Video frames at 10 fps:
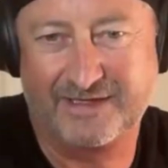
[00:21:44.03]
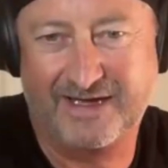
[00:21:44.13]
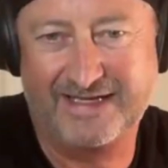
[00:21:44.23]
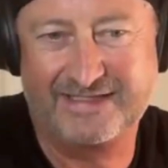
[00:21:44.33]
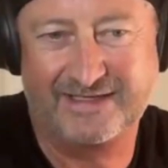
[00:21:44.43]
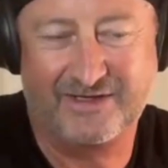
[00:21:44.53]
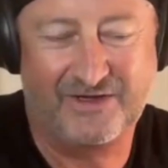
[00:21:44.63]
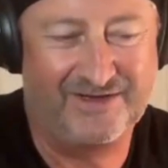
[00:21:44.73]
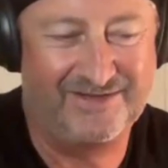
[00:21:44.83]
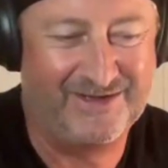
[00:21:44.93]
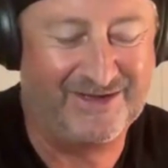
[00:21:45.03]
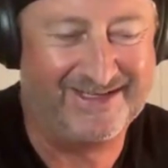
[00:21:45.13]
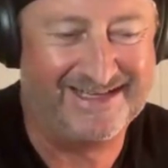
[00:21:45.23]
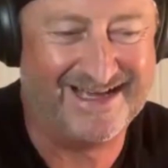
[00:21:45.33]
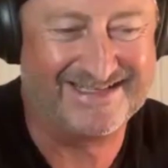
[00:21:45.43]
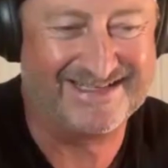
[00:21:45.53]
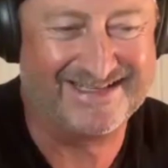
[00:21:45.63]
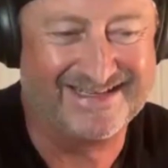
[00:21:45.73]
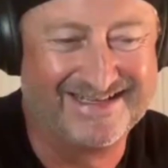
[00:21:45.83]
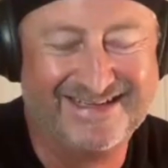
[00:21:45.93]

So I had to learn in the early days that